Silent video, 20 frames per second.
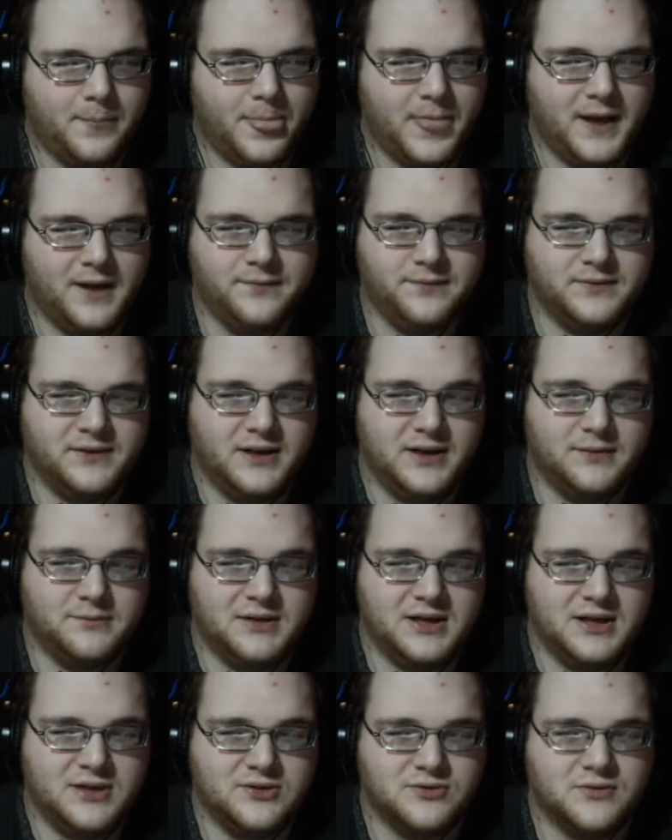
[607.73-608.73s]
I flailed,
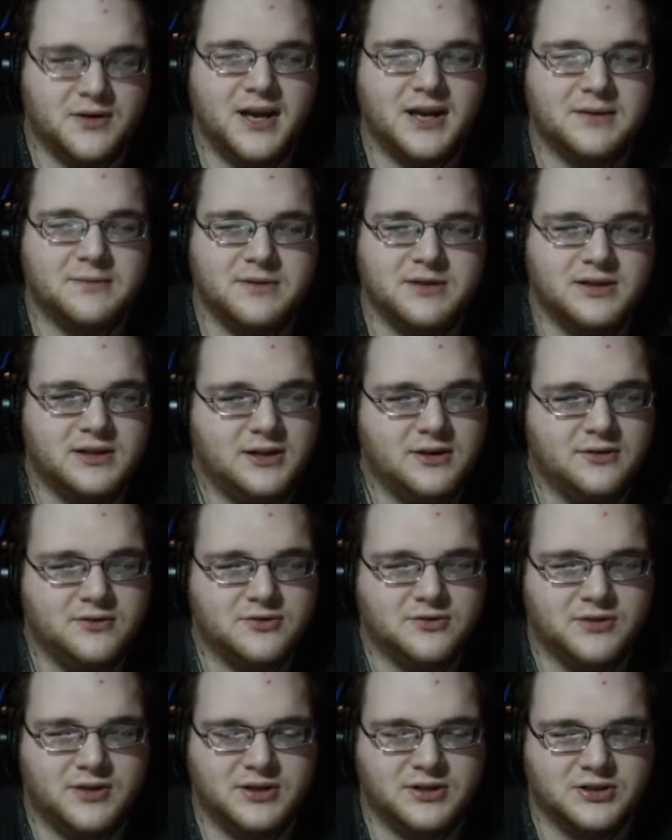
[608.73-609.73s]
but he dragged me to the oak
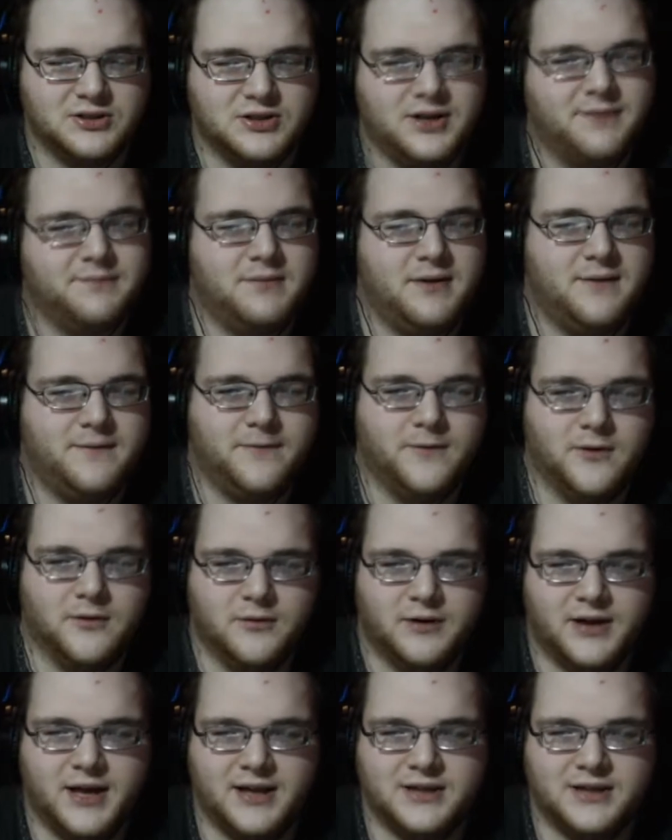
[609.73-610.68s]
tree and shoved me forward.